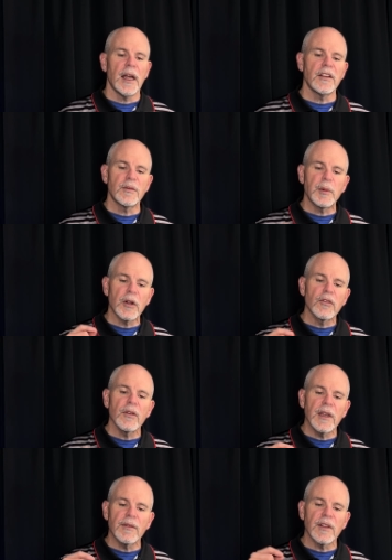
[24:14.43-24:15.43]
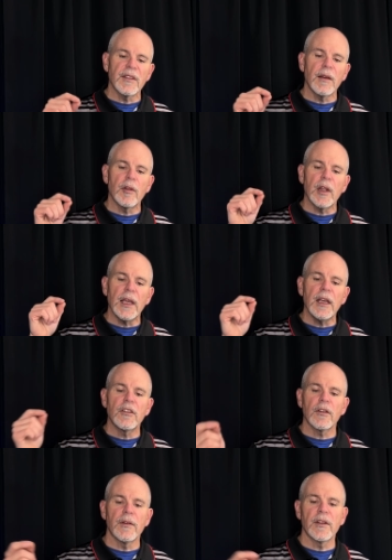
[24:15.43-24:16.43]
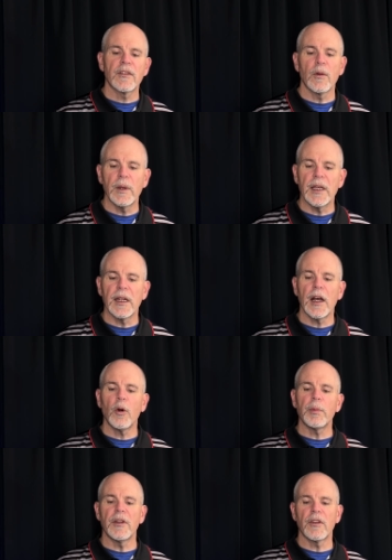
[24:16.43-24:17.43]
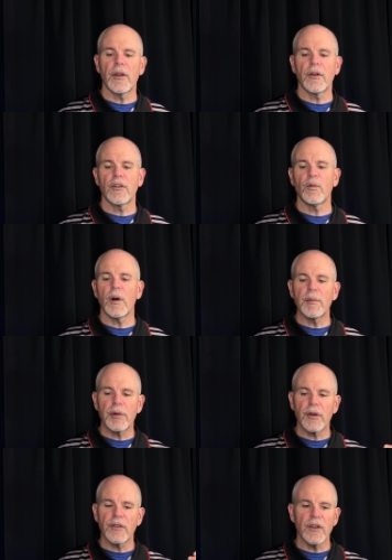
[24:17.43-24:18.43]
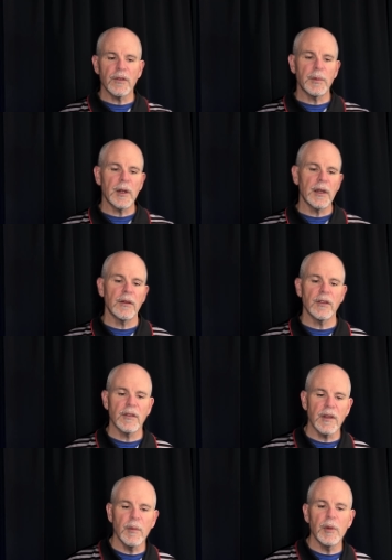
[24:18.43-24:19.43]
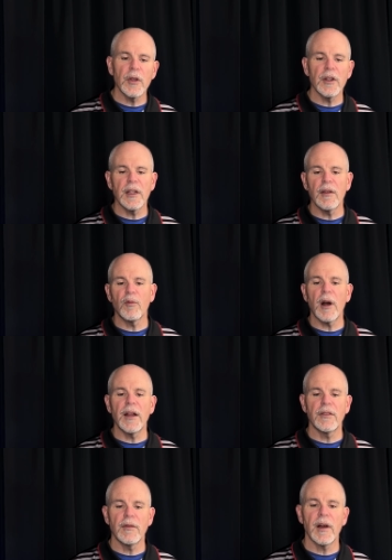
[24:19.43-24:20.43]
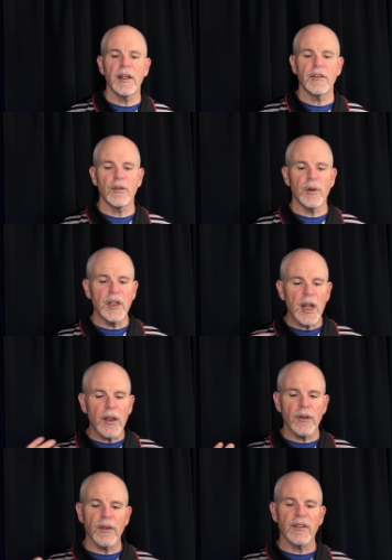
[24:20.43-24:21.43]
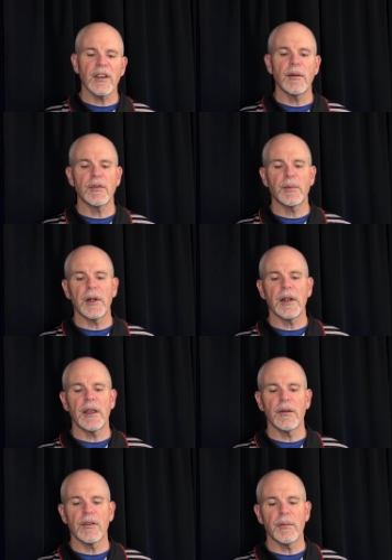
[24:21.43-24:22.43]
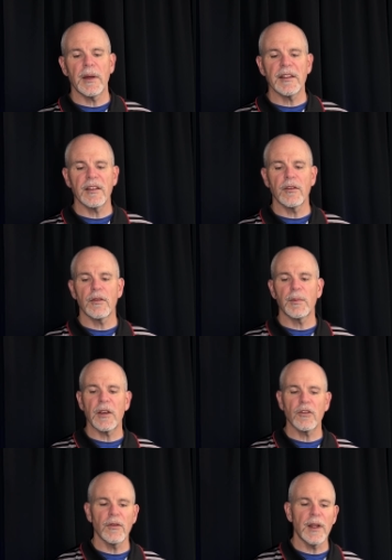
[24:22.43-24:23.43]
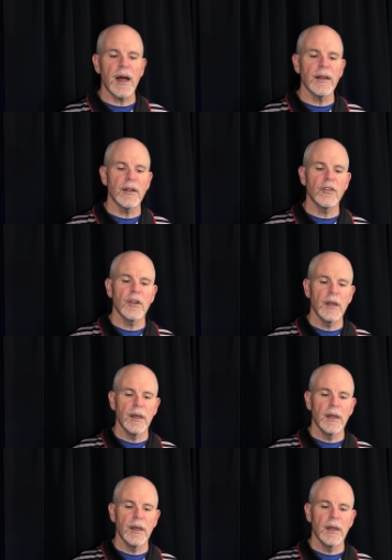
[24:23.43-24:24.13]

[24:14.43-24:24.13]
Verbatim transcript: A spiritual gift is given to each of us so we can help each other. To one person, the Spirit gives us the ability to give wise advice. To another, the same Spirit gives a message of special knowledge.